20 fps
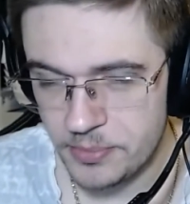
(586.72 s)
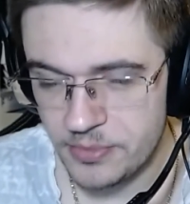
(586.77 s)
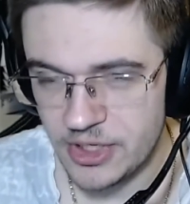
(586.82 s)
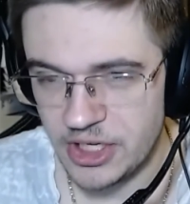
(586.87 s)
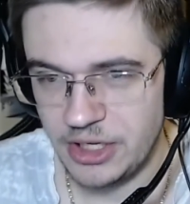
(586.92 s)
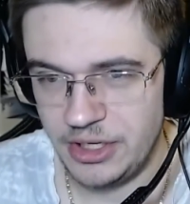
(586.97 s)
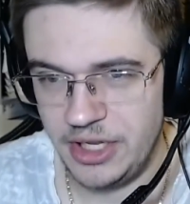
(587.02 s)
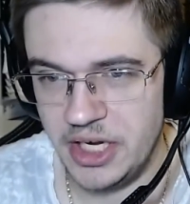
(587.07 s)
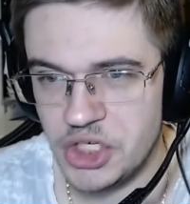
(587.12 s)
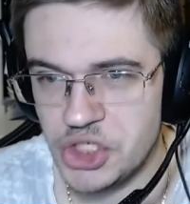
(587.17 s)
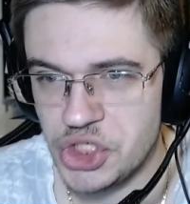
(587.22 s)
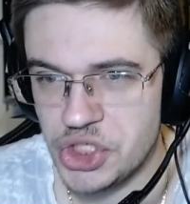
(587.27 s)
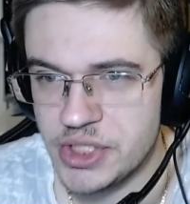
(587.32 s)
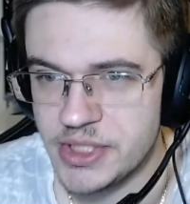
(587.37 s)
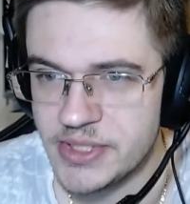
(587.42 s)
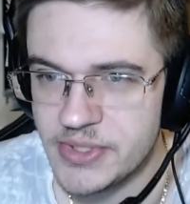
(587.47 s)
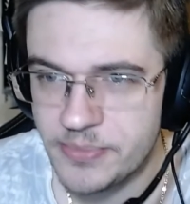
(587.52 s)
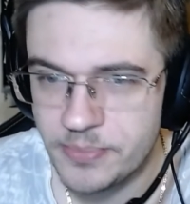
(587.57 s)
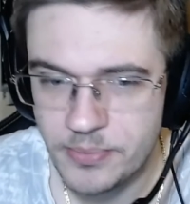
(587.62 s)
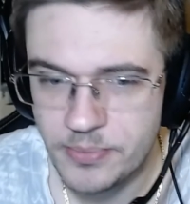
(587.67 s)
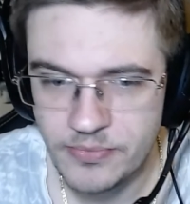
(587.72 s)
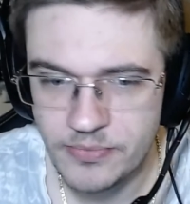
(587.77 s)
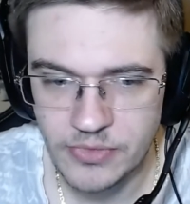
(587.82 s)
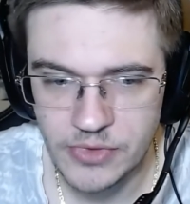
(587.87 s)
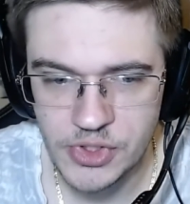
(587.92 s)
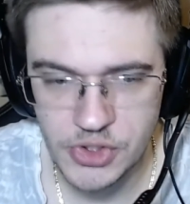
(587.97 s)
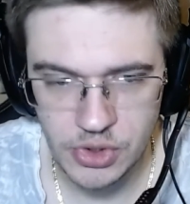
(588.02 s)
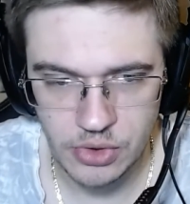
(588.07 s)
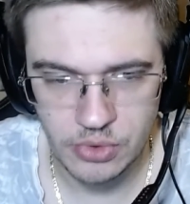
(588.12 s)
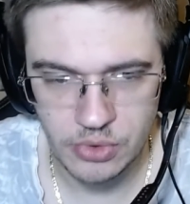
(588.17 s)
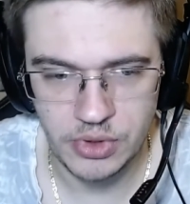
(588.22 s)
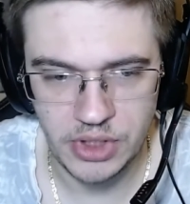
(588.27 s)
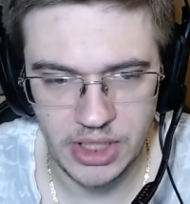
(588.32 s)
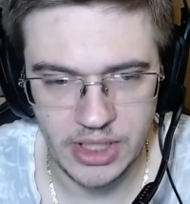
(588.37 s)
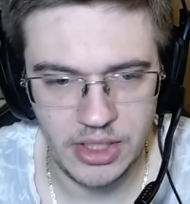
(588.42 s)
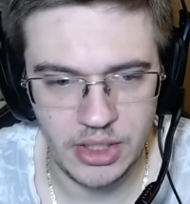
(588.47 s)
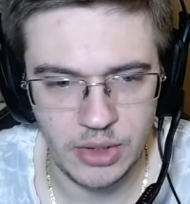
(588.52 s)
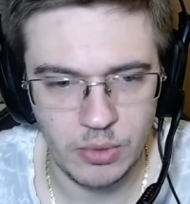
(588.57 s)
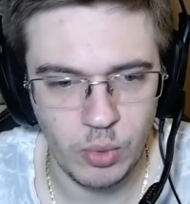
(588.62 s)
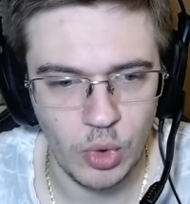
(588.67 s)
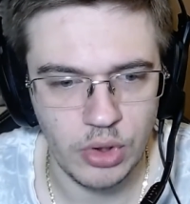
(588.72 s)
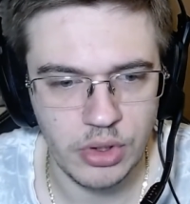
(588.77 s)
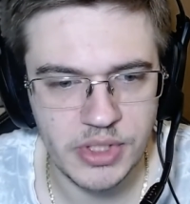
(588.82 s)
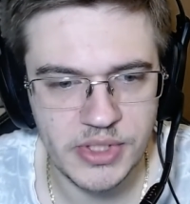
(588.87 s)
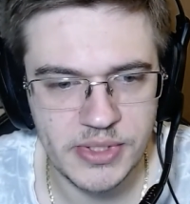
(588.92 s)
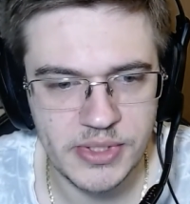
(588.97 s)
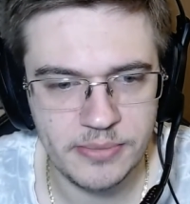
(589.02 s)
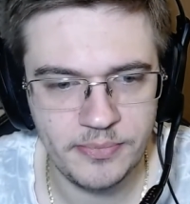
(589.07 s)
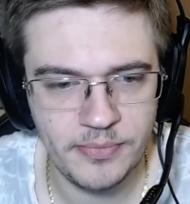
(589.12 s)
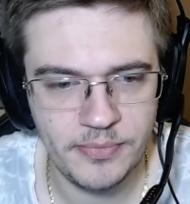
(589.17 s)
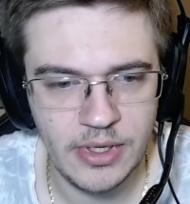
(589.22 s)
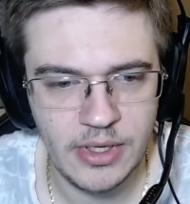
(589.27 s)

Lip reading: connections. So yeah, it works.